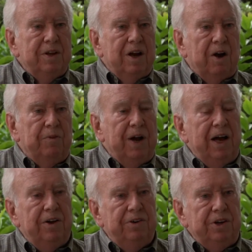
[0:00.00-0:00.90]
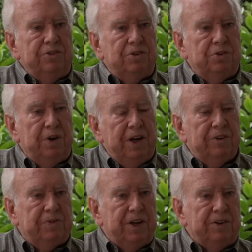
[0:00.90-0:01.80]
around its
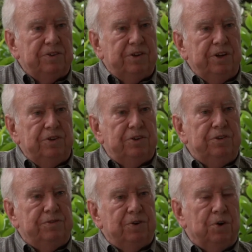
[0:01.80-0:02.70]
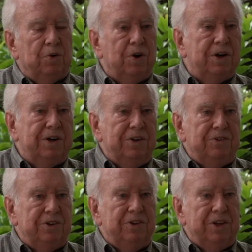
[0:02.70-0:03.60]
transplant station for
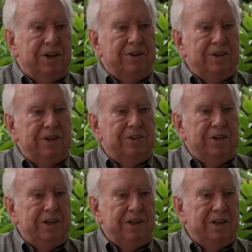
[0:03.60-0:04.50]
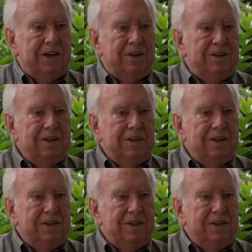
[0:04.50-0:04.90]
orchids in the